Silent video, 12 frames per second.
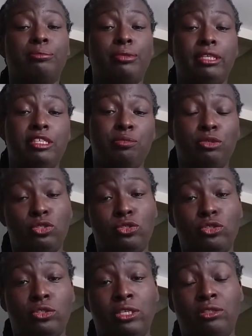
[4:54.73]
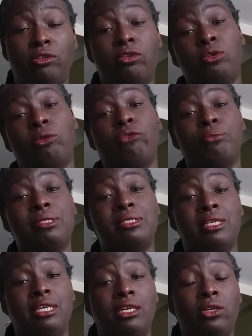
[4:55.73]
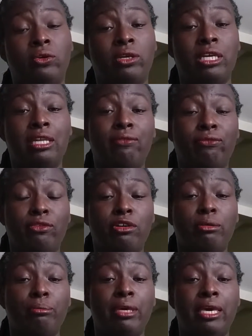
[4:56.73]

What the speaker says: please be sure you either grow it from seed or get it from